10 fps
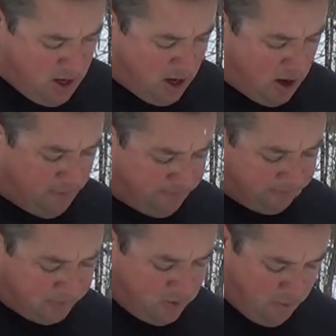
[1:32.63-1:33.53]

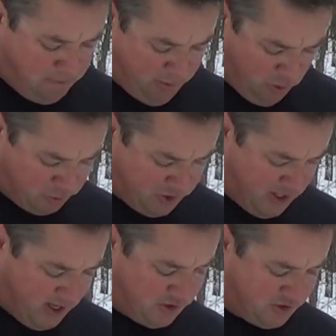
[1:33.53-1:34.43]
The
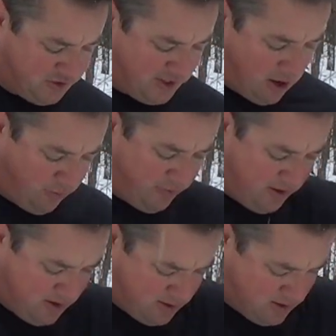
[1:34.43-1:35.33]
bolt itself,
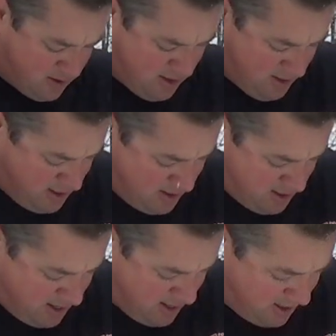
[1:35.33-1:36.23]

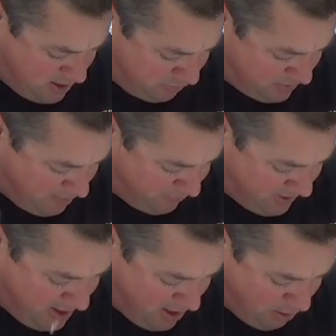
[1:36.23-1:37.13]
it'll
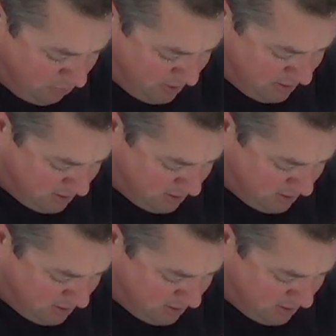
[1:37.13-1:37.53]
definitely help